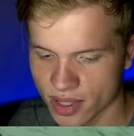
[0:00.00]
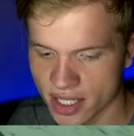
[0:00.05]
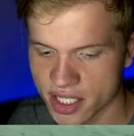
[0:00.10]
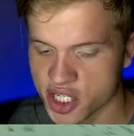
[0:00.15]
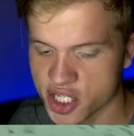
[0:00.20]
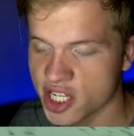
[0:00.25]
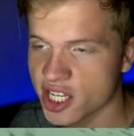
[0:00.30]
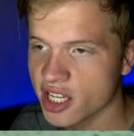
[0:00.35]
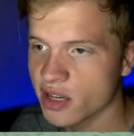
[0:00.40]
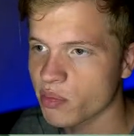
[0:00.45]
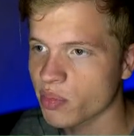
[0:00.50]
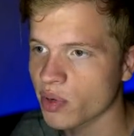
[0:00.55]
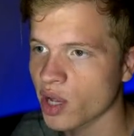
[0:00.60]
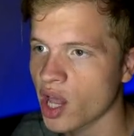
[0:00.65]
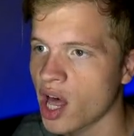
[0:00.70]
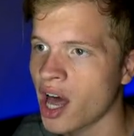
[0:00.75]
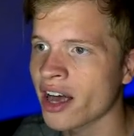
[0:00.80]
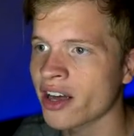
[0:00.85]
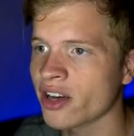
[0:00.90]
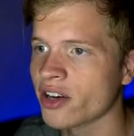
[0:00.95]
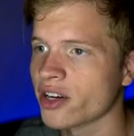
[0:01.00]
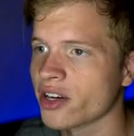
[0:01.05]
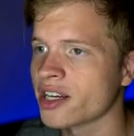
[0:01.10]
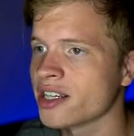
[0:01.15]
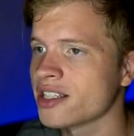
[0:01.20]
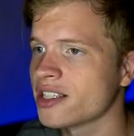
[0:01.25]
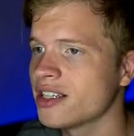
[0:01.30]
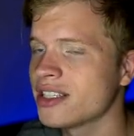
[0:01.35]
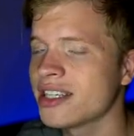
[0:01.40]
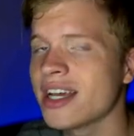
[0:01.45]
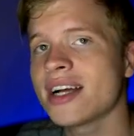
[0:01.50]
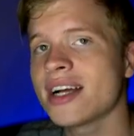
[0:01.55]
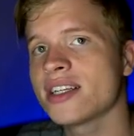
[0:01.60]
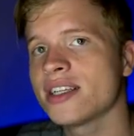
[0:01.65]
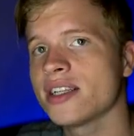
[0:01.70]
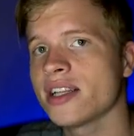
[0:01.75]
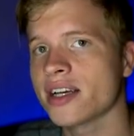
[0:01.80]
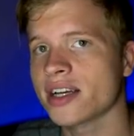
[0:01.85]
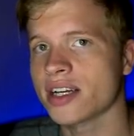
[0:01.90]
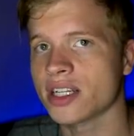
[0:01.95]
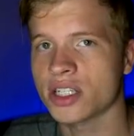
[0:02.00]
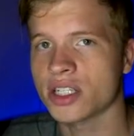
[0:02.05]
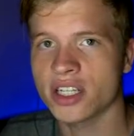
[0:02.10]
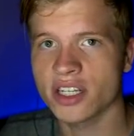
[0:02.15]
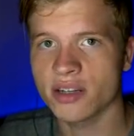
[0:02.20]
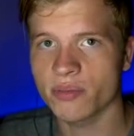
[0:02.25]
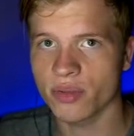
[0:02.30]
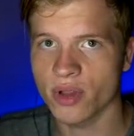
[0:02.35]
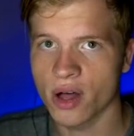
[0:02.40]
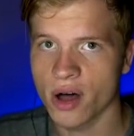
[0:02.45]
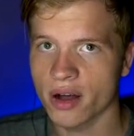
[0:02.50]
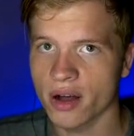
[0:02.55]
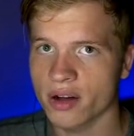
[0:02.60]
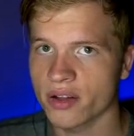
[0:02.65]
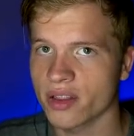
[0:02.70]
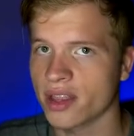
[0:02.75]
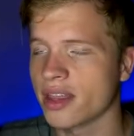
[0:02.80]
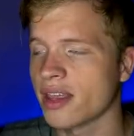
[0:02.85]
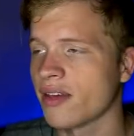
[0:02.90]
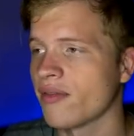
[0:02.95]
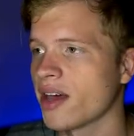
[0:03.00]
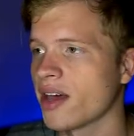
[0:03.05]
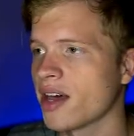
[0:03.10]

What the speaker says: the cheat blocker because there's actually like a cheat blocker that they've